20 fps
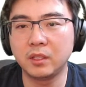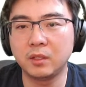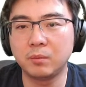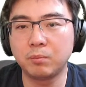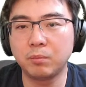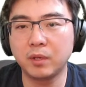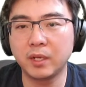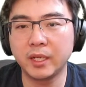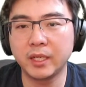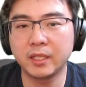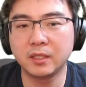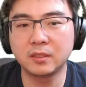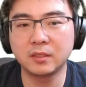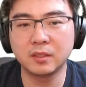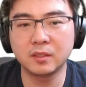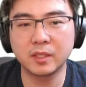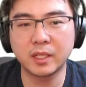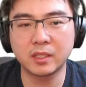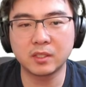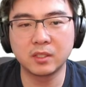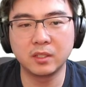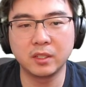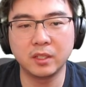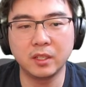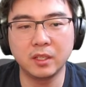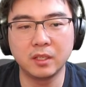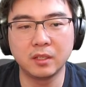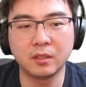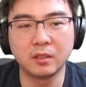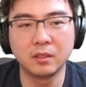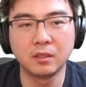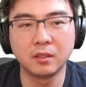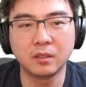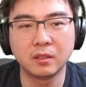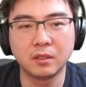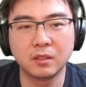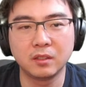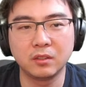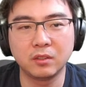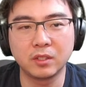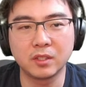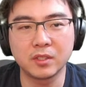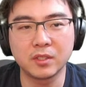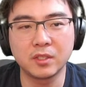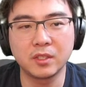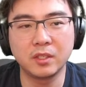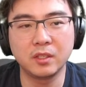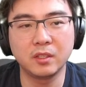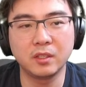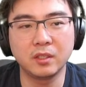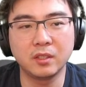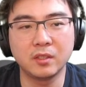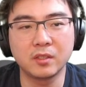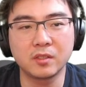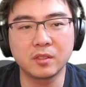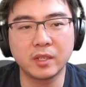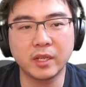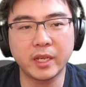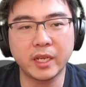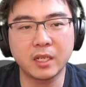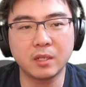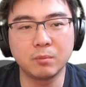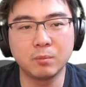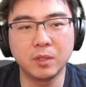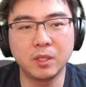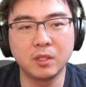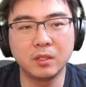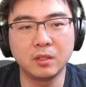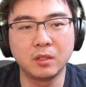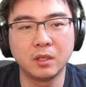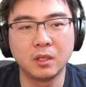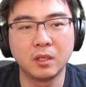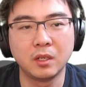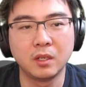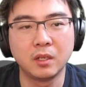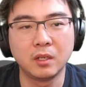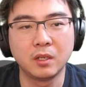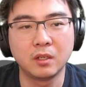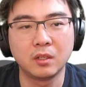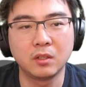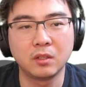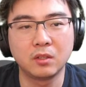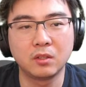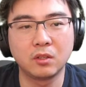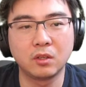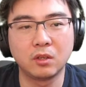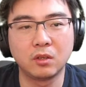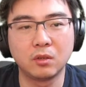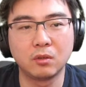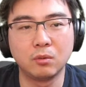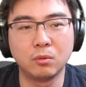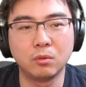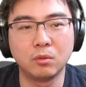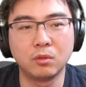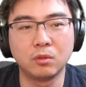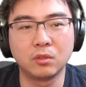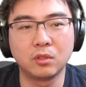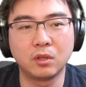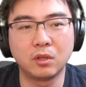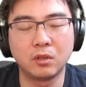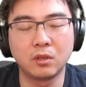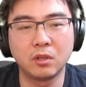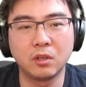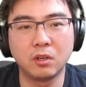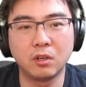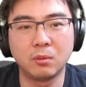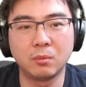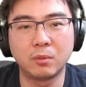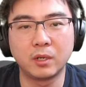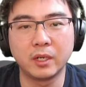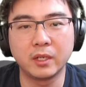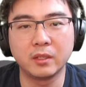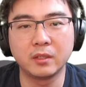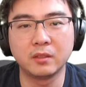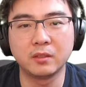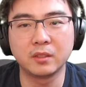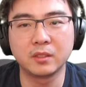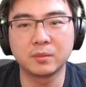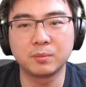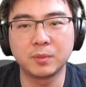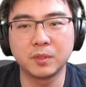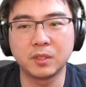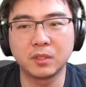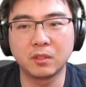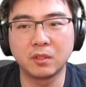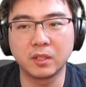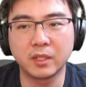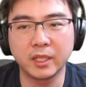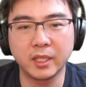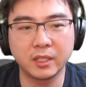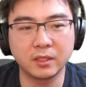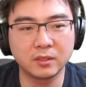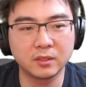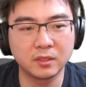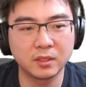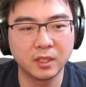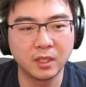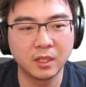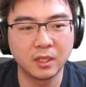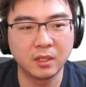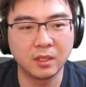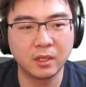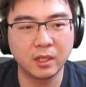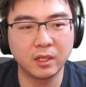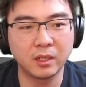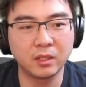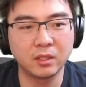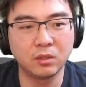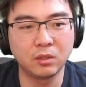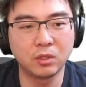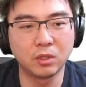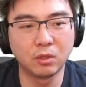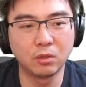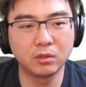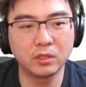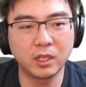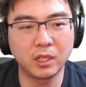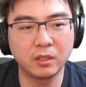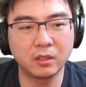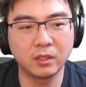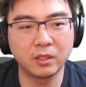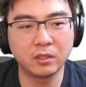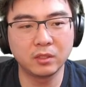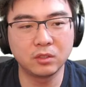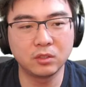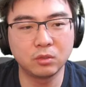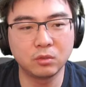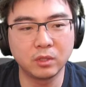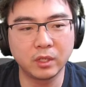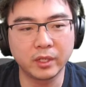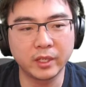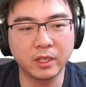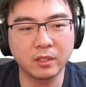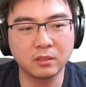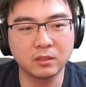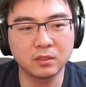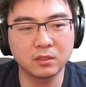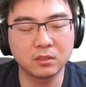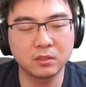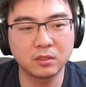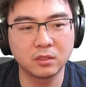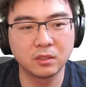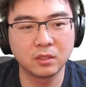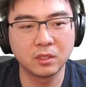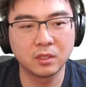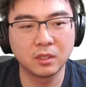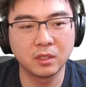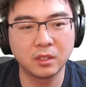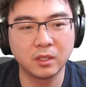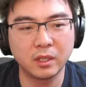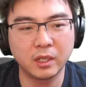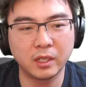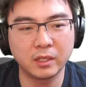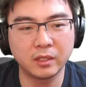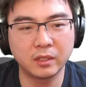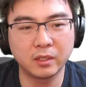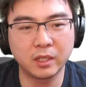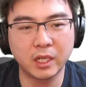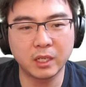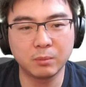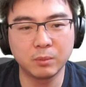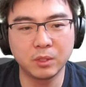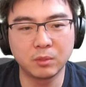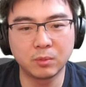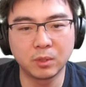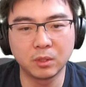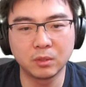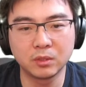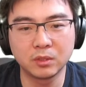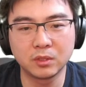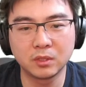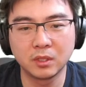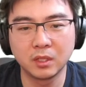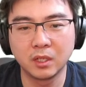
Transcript: place is actually in, you can see, is admin.google.com, right, in this particular case. And then you go down into accounts and then admin roles,